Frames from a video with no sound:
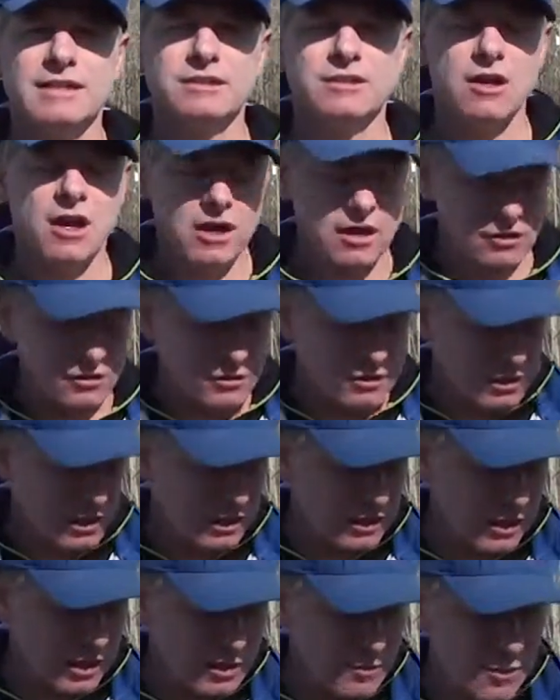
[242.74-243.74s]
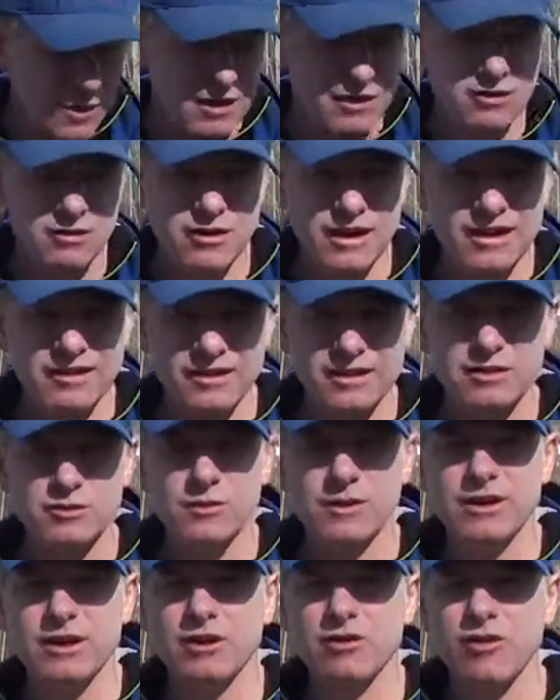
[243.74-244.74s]
Next thought on other part of cradling is
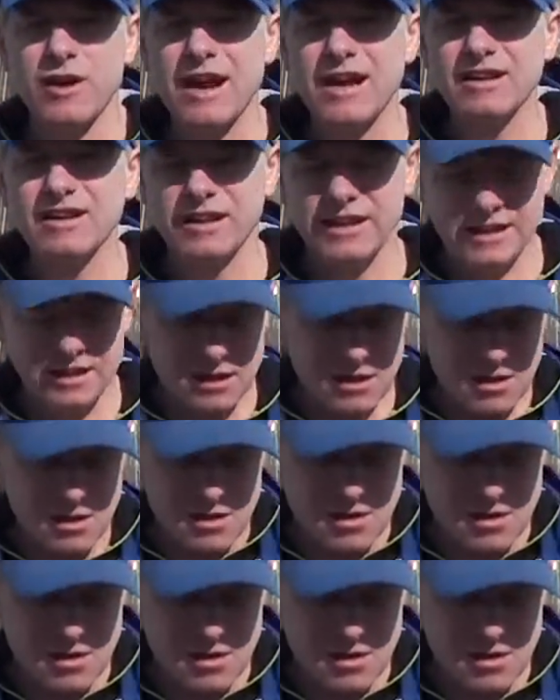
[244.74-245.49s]
when you're cradling,